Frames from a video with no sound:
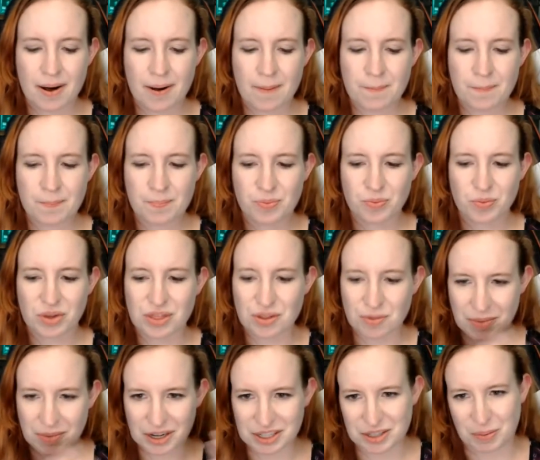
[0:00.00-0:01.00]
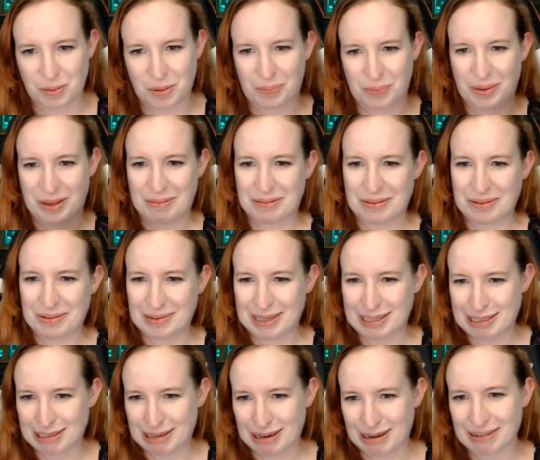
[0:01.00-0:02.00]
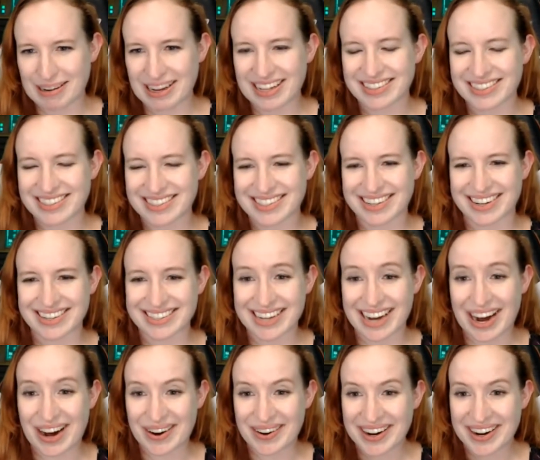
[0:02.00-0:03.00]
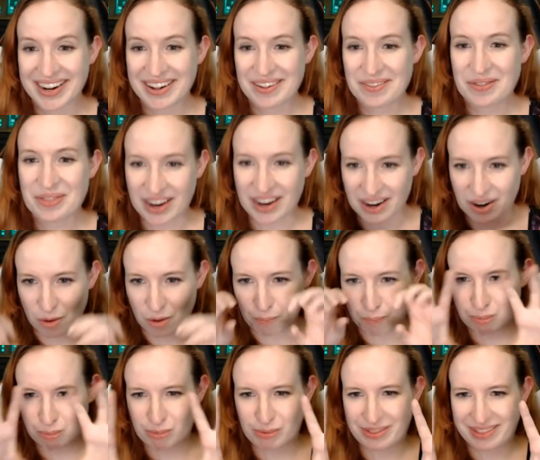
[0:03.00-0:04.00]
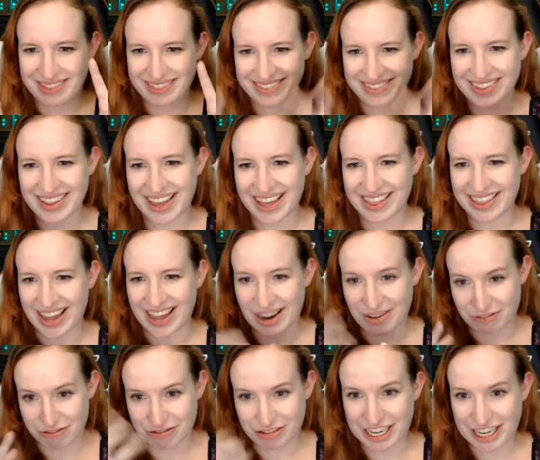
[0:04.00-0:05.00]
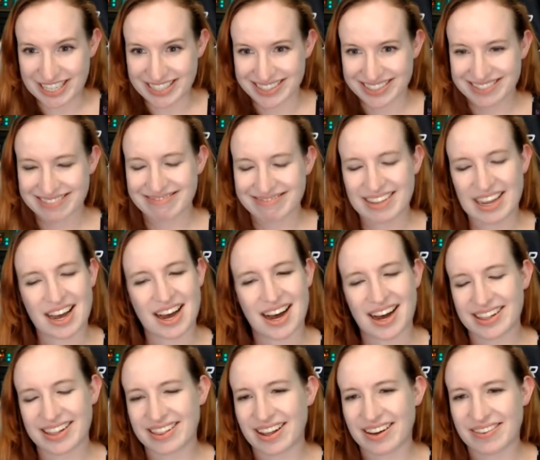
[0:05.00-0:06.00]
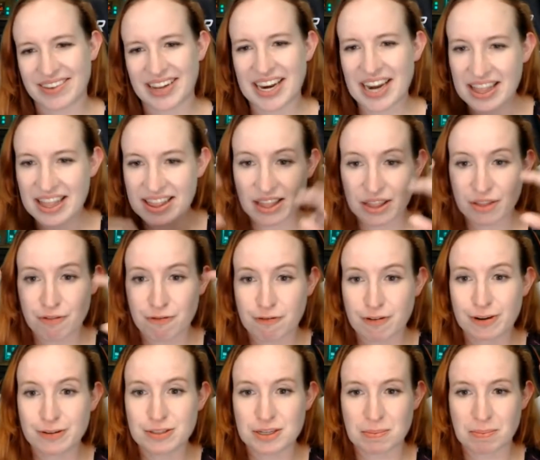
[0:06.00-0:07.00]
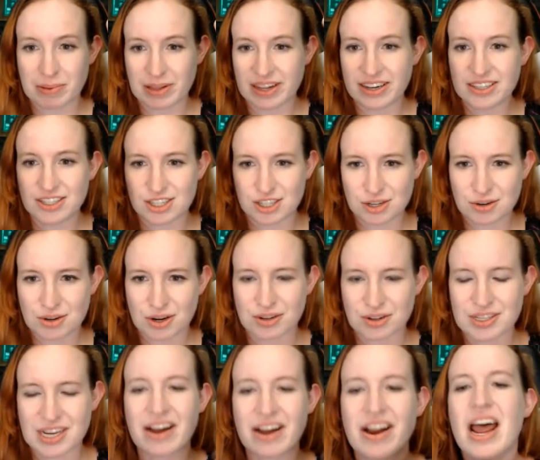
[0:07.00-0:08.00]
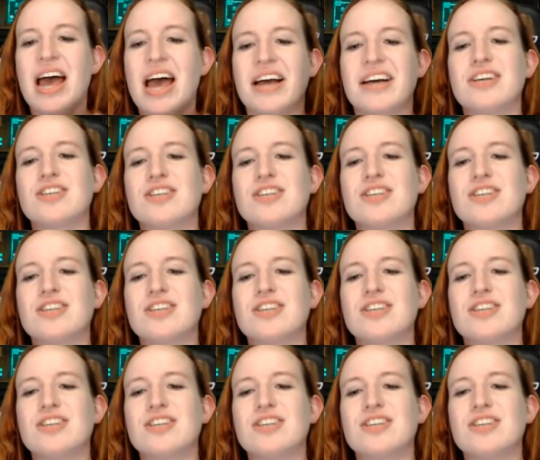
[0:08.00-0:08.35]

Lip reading: with the multiple people we show get sucked out, they go and then freeze. I love it. And then the frozen blood too goes out, because